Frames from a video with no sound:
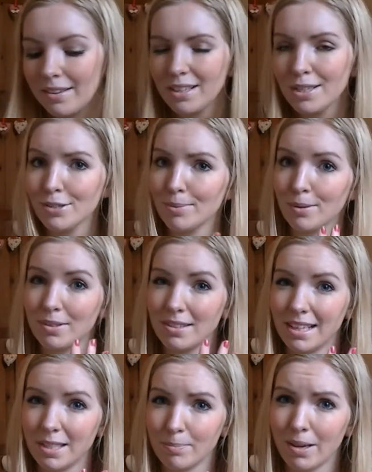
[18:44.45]
I think it was about
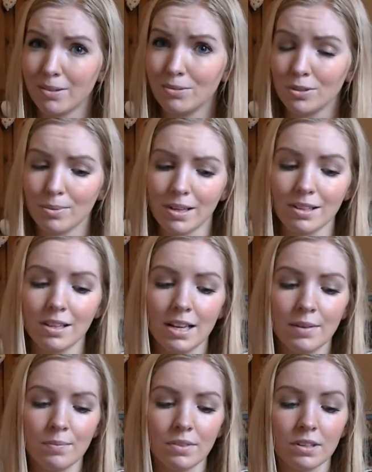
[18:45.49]
£6 as well,
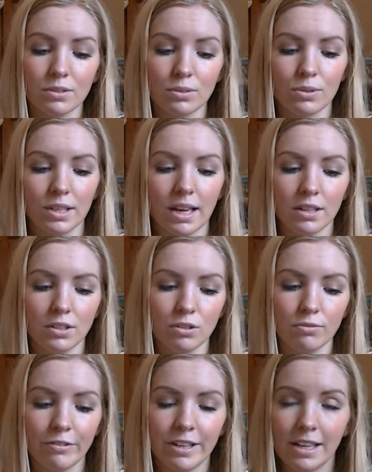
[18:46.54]
so yeah, I
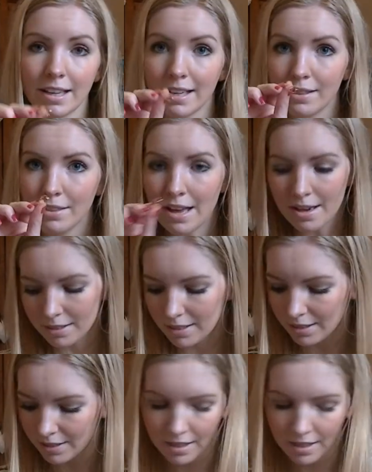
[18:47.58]
do really like that.